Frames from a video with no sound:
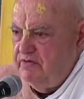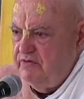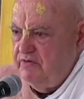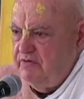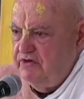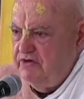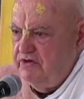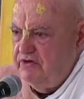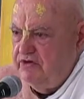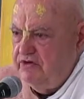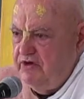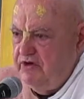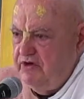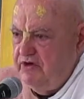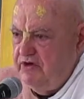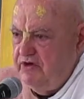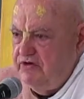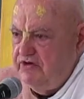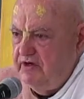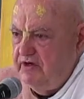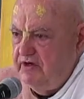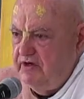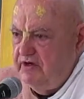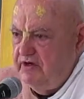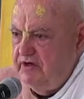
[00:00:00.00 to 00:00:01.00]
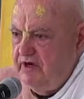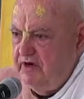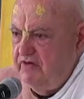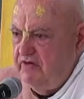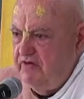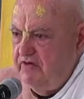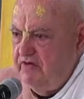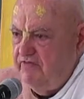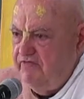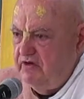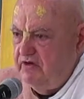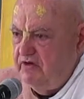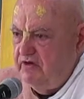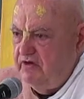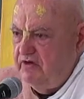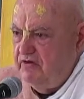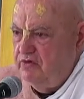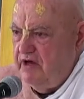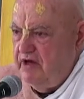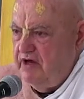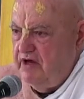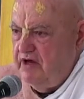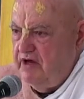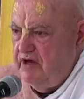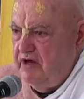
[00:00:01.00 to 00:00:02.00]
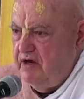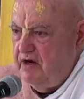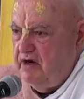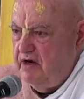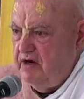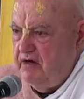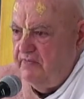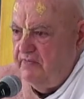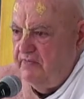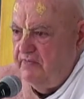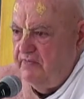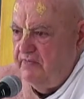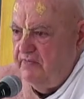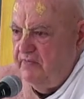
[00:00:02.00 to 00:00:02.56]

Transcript: to a situation and they reveal who they are.